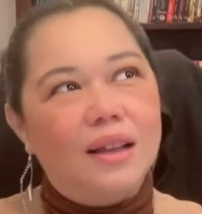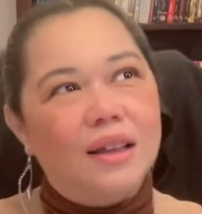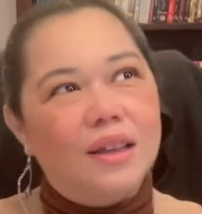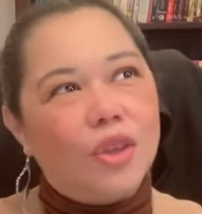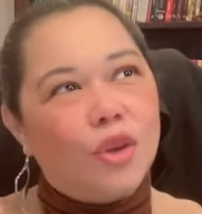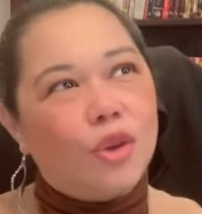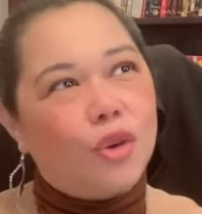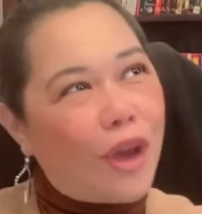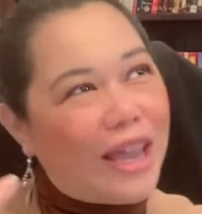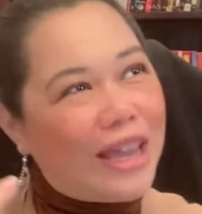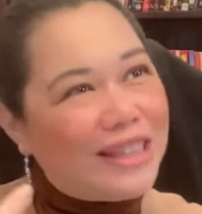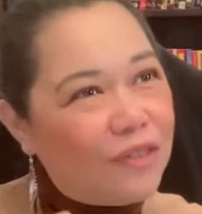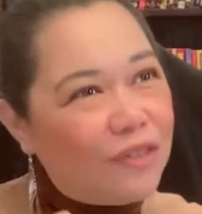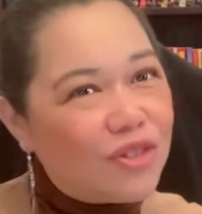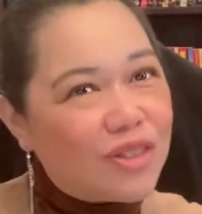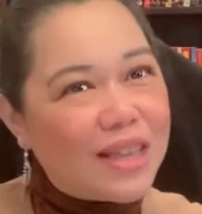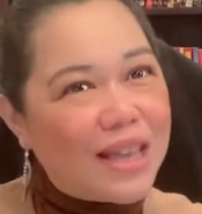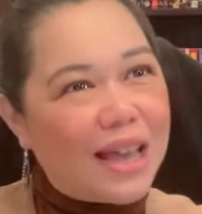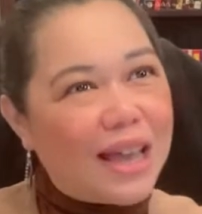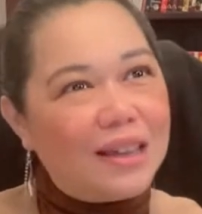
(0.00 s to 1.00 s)

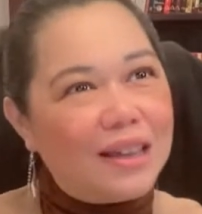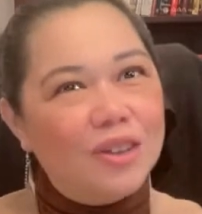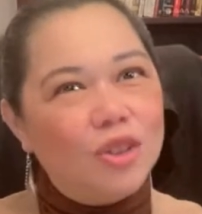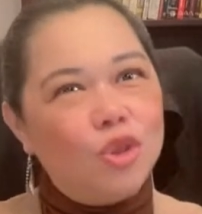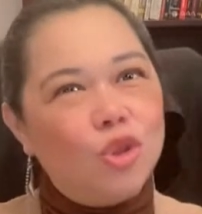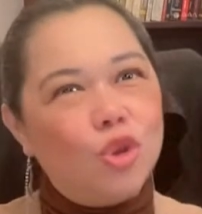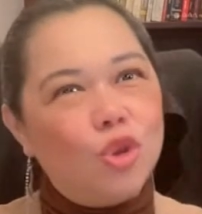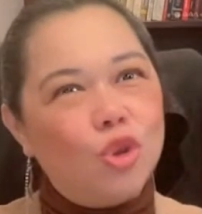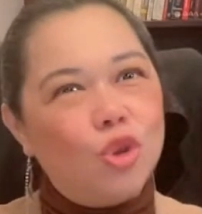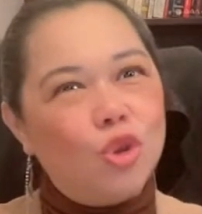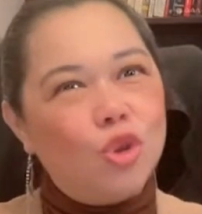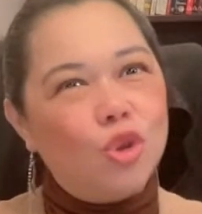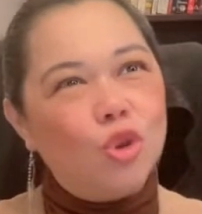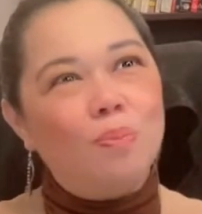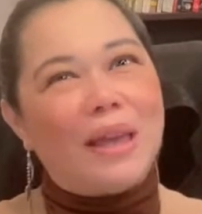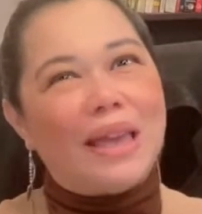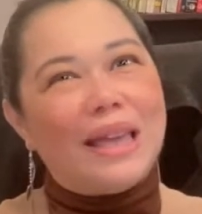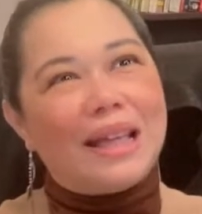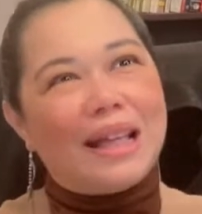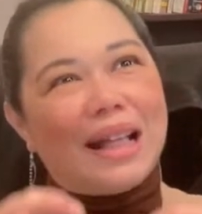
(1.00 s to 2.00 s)
creative side to make
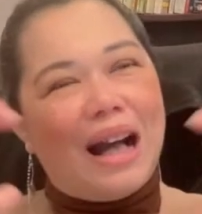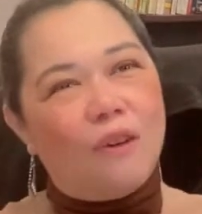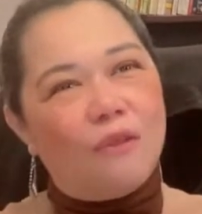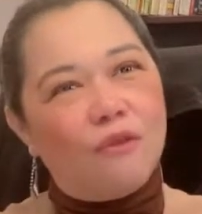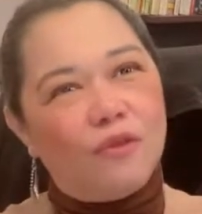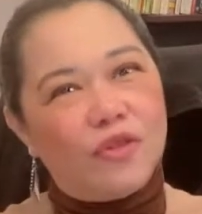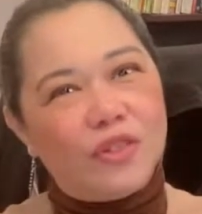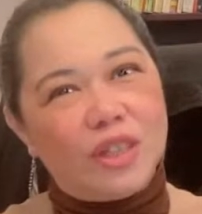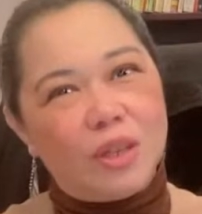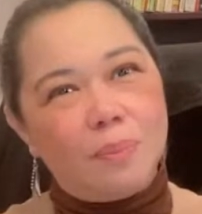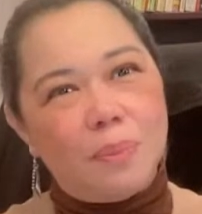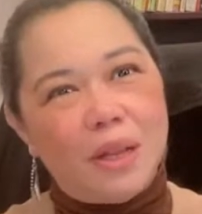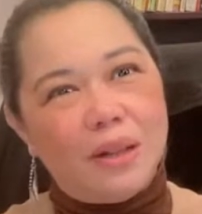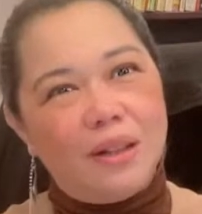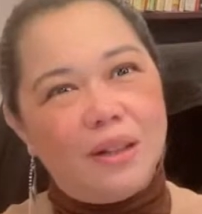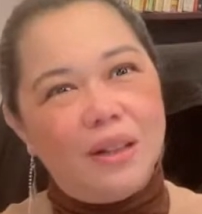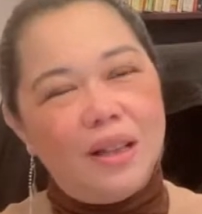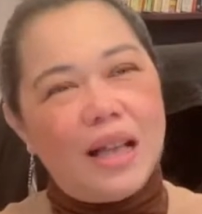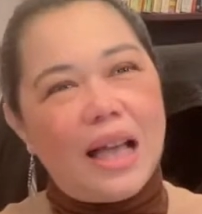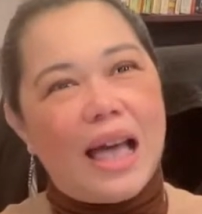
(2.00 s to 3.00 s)
it
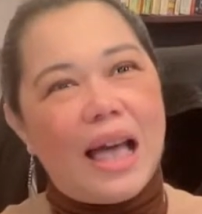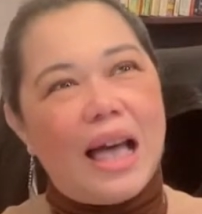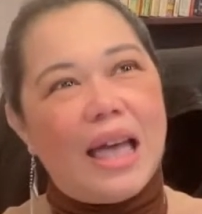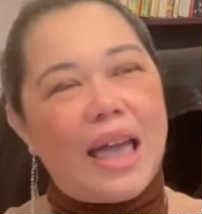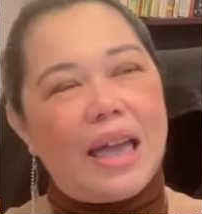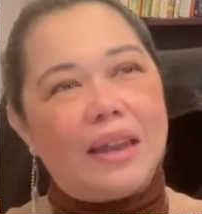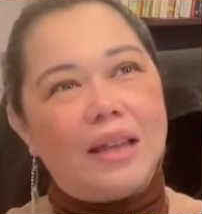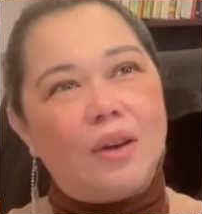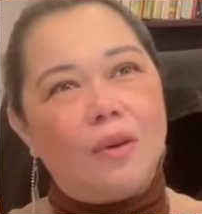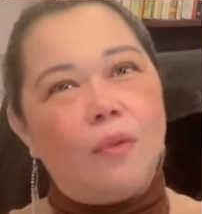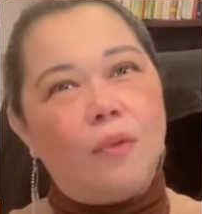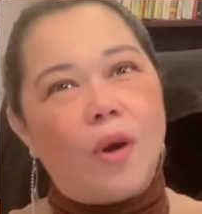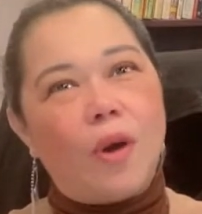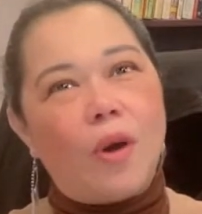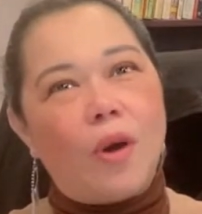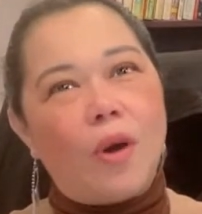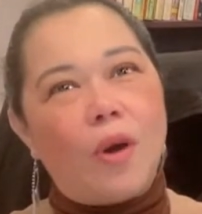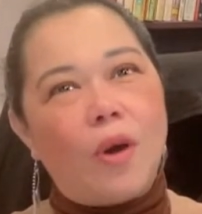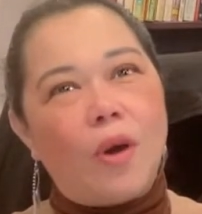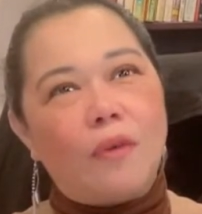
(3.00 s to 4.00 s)
comfortable and a
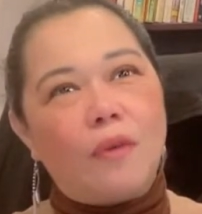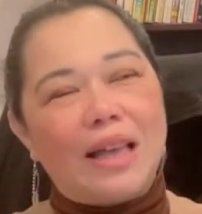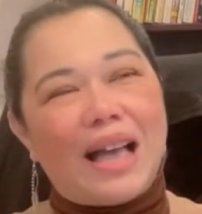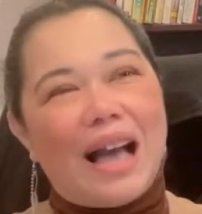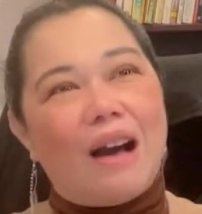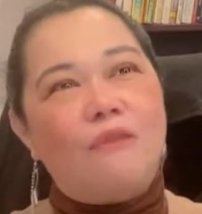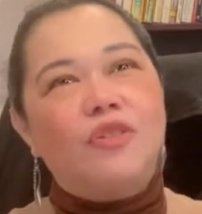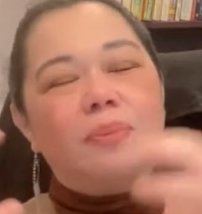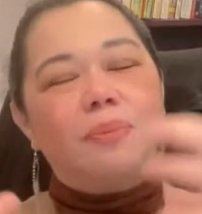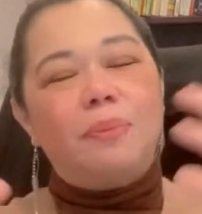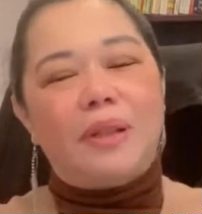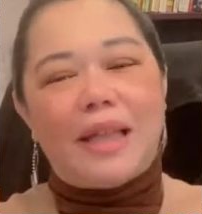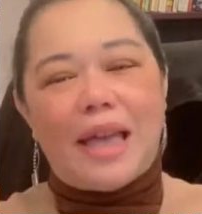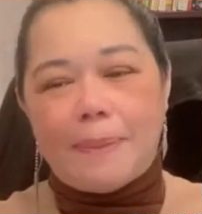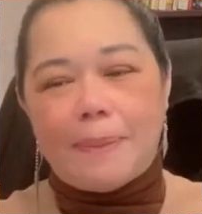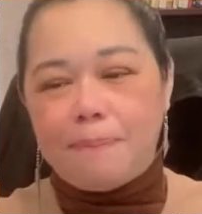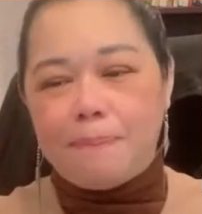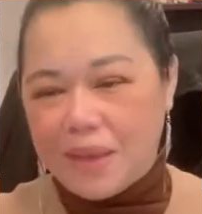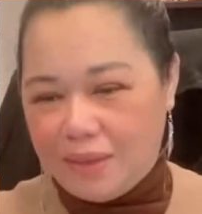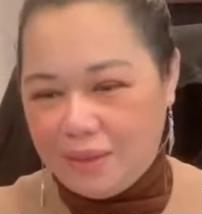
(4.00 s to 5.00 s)
very comfortable
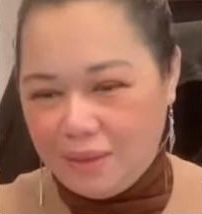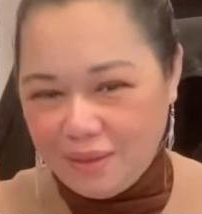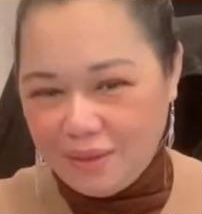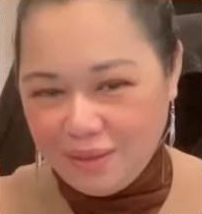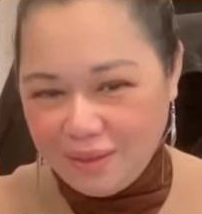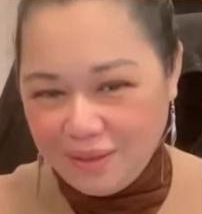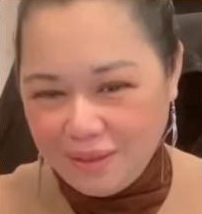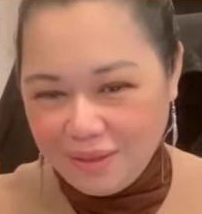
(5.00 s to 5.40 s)
ambient.